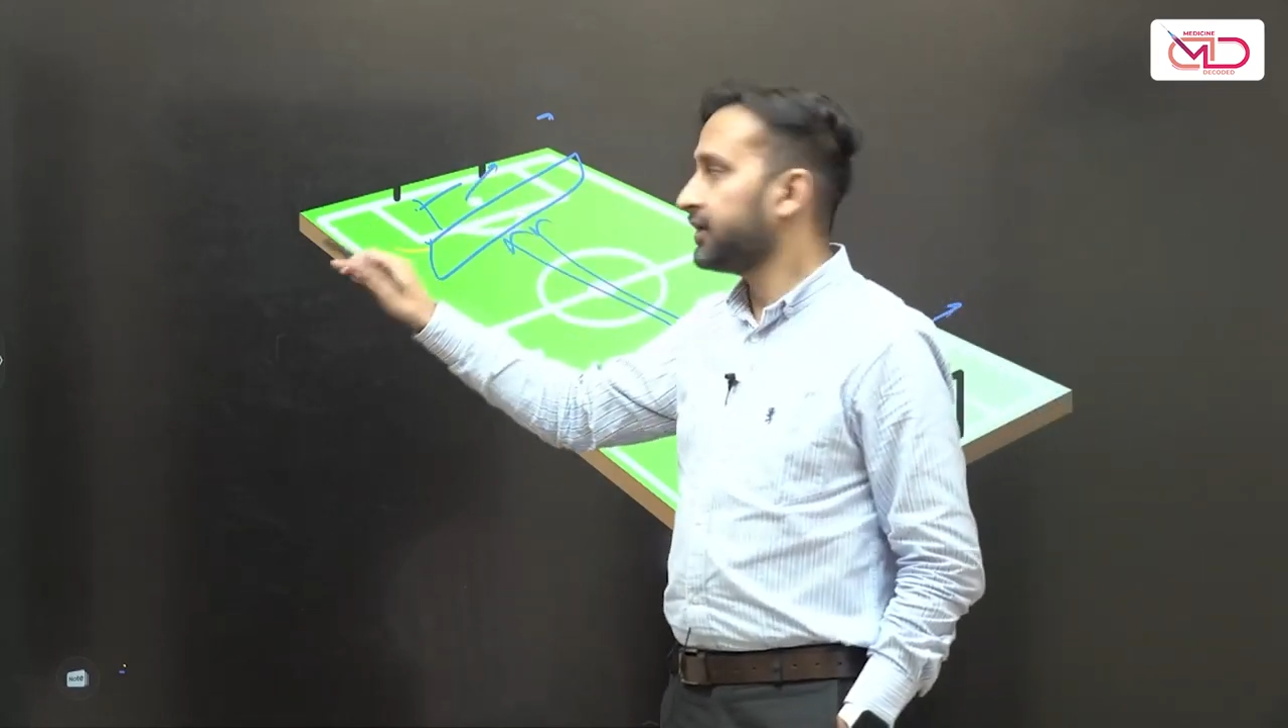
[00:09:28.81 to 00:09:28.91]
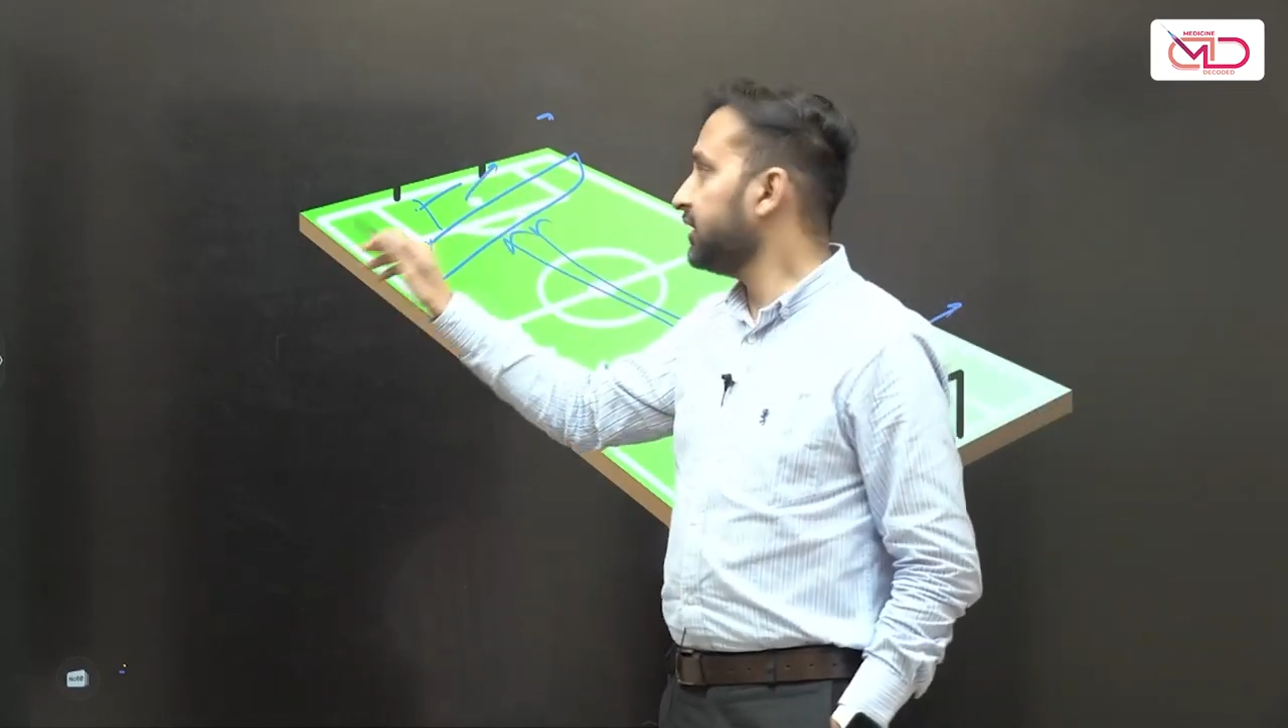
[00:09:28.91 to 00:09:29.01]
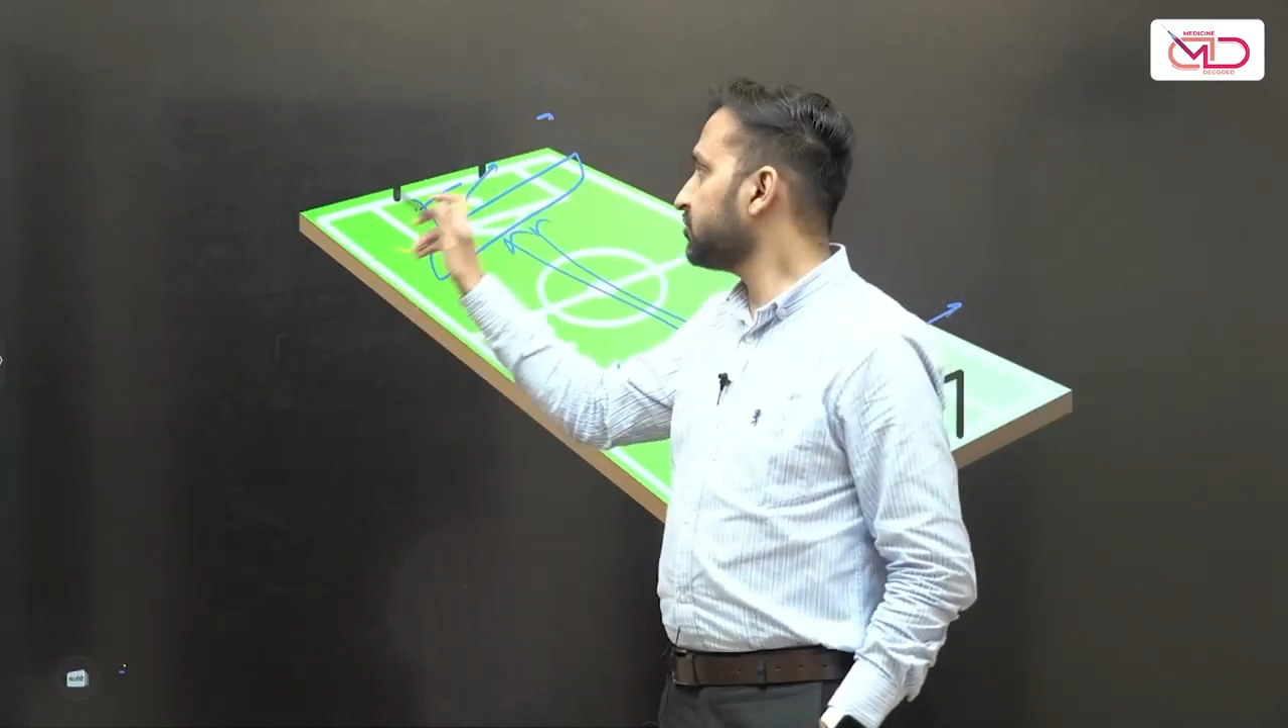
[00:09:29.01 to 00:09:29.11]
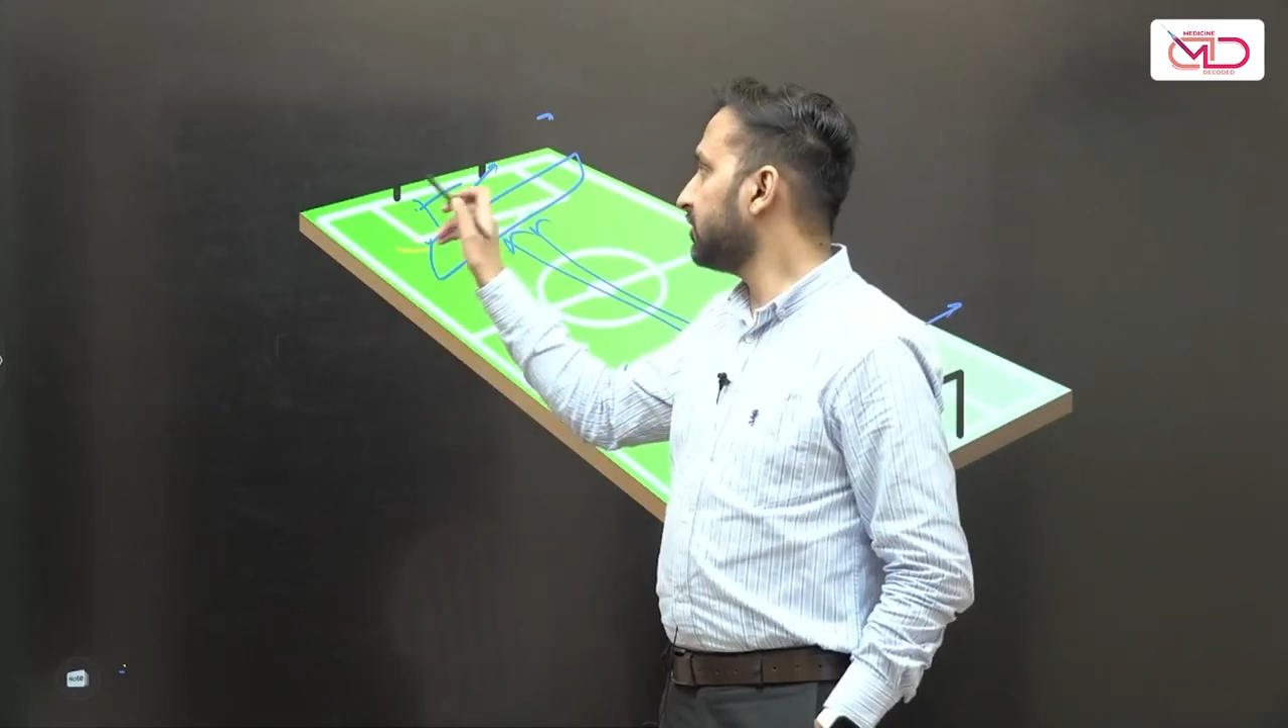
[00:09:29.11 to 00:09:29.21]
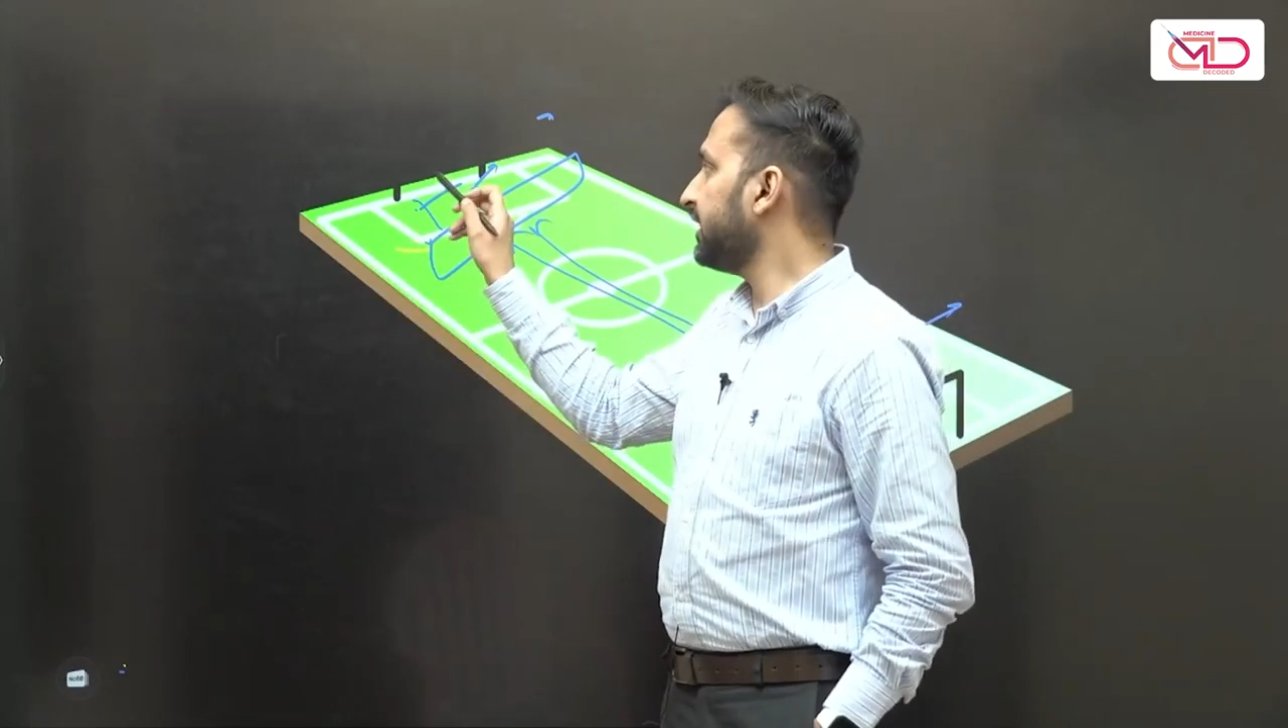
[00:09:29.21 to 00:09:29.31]

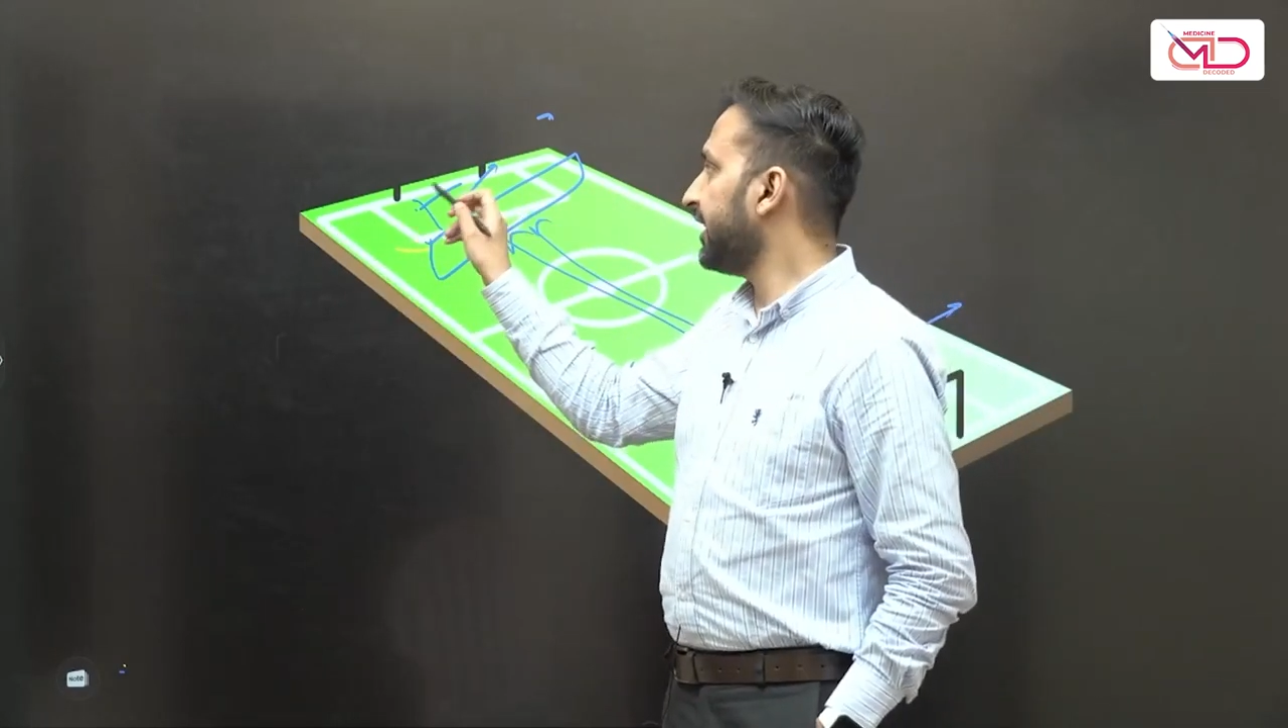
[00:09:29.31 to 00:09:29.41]
case or the